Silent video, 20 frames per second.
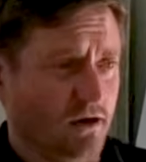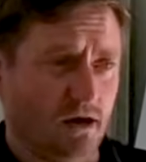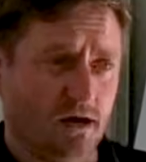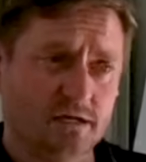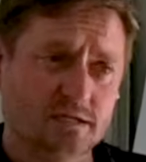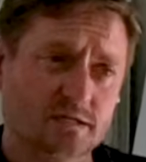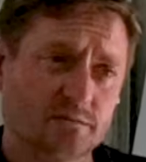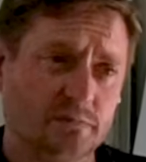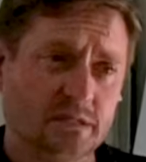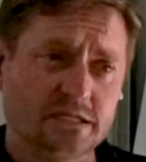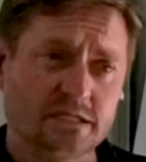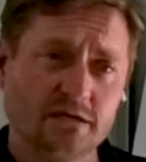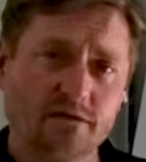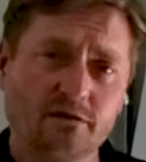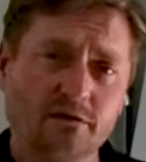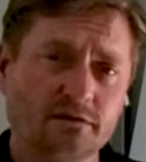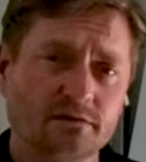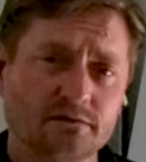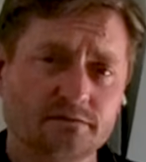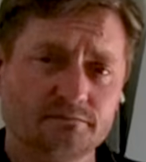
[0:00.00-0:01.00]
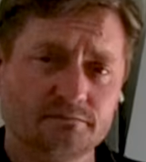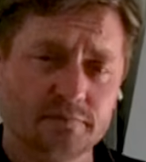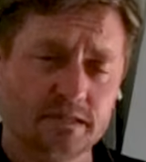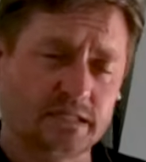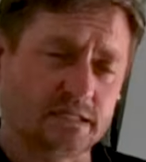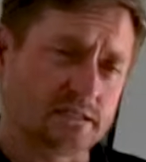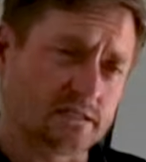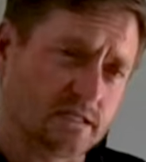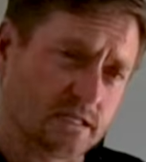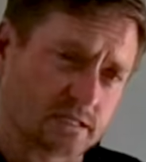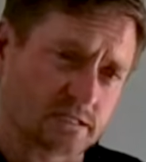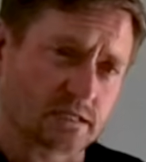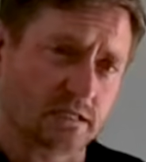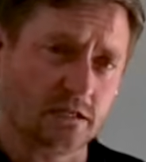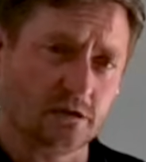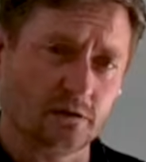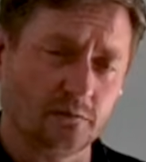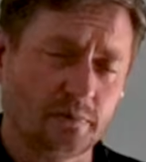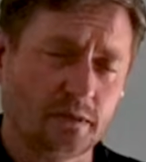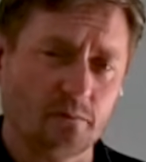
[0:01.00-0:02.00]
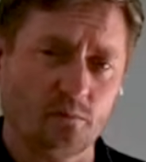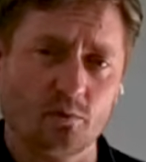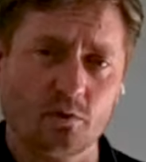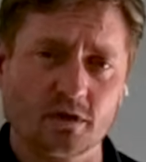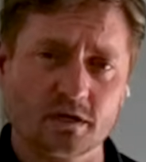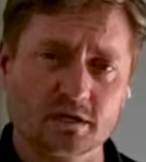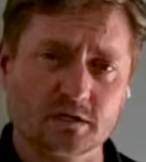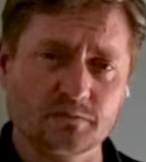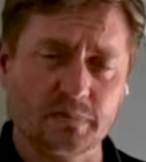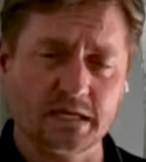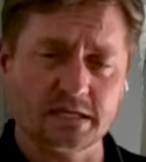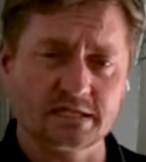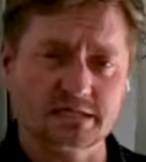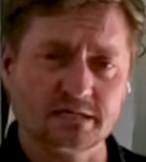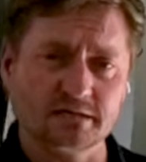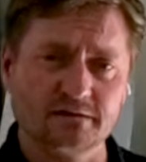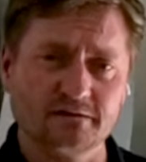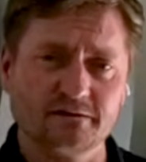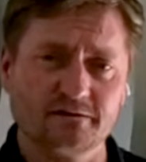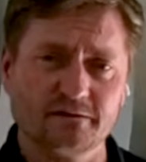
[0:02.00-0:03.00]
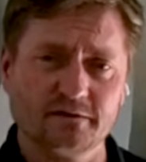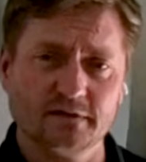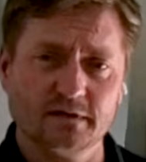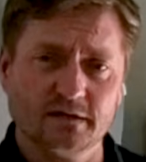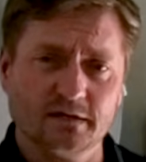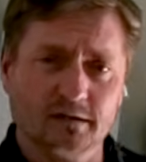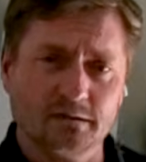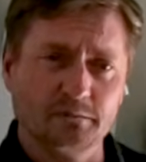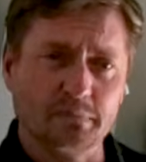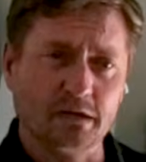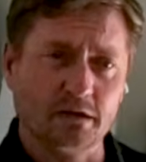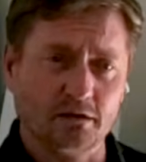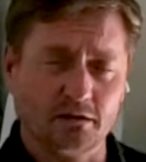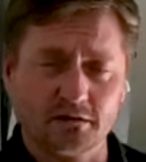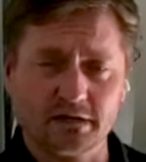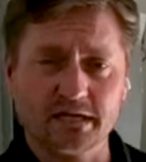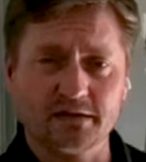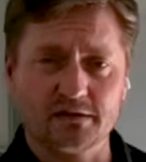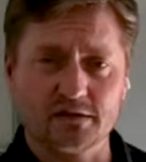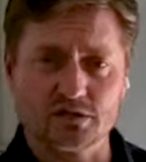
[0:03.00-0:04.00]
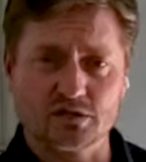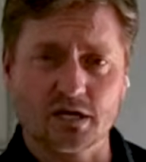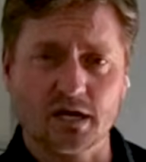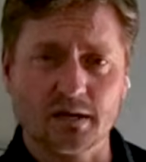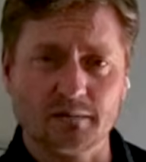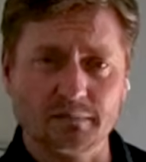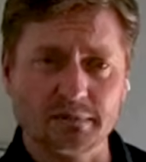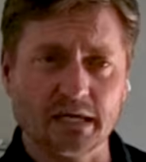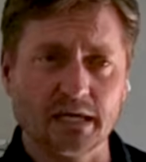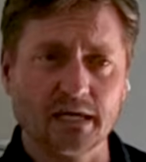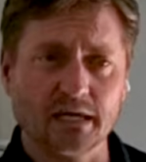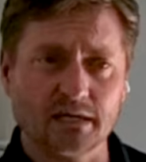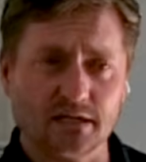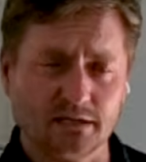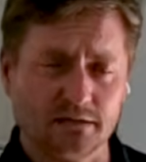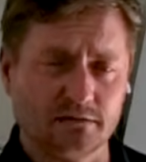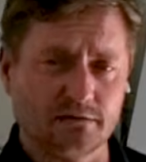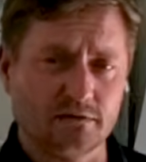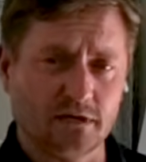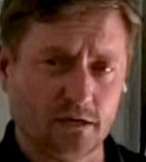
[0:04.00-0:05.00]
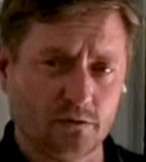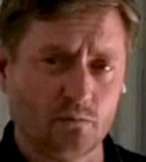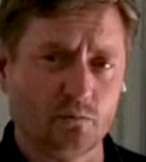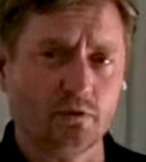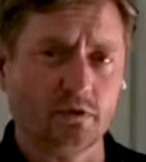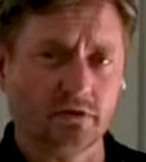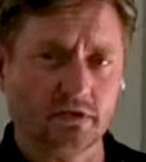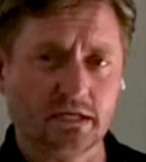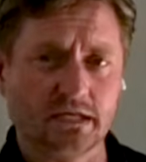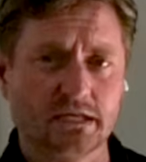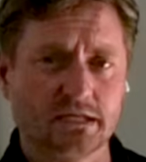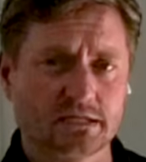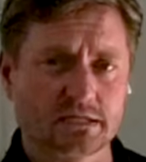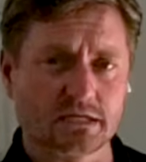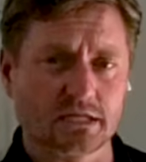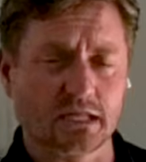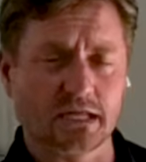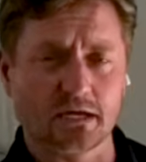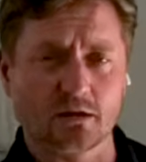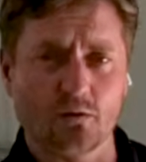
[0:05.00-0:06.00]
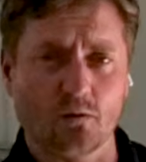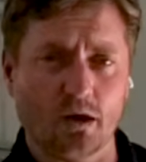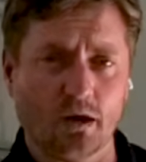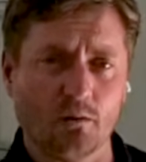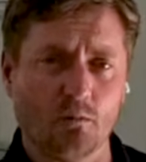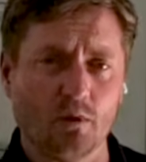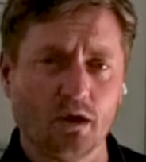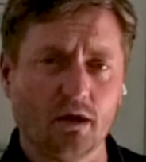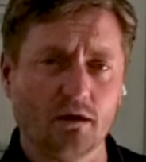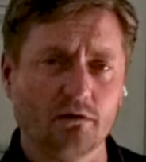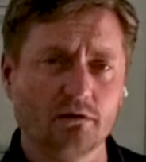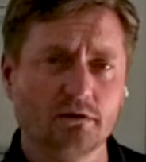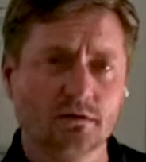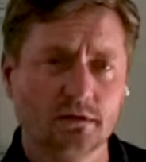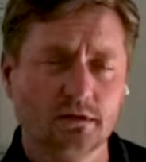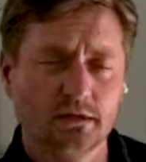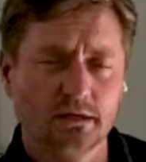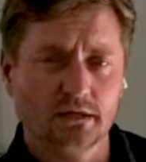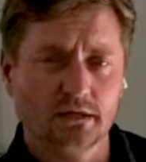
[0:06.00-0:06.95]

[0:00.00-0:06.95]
Awesome material. It's a little bit more expensive, but it'll get the job done and really insulate quite well.